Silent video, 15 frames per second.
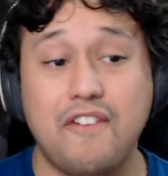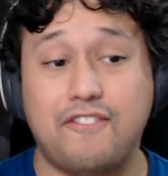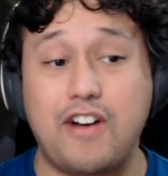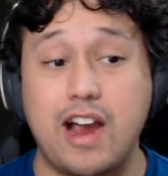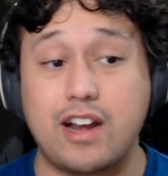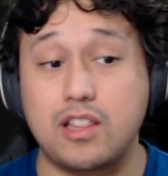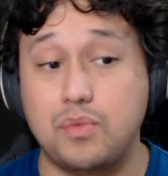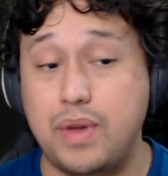
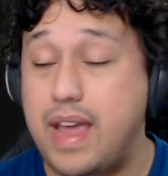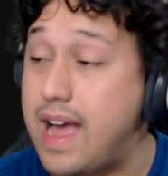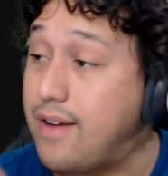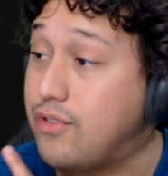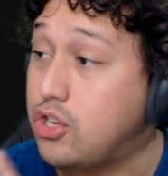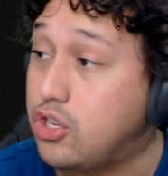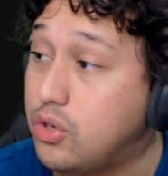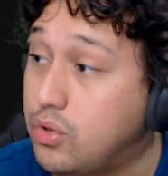Finally, we
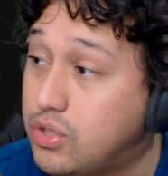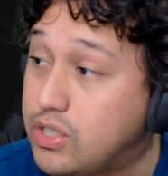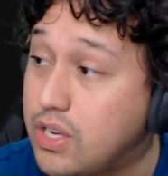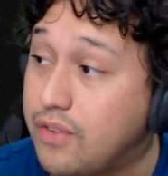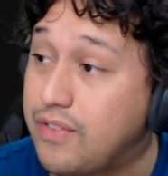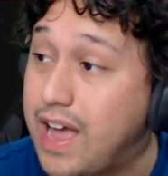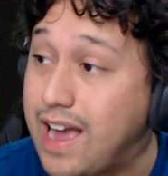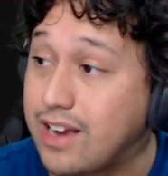have a use
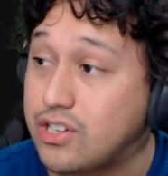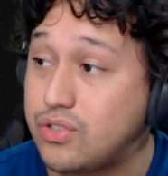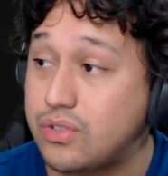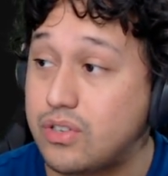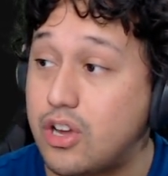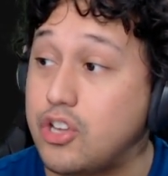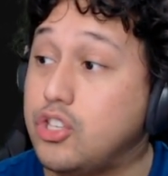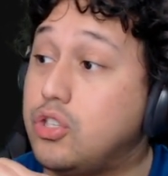
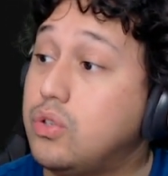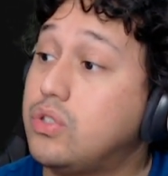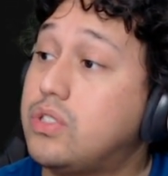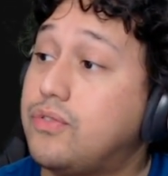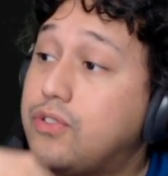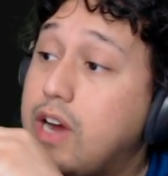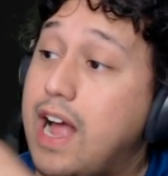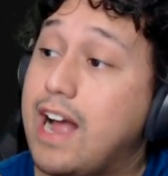
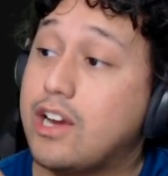for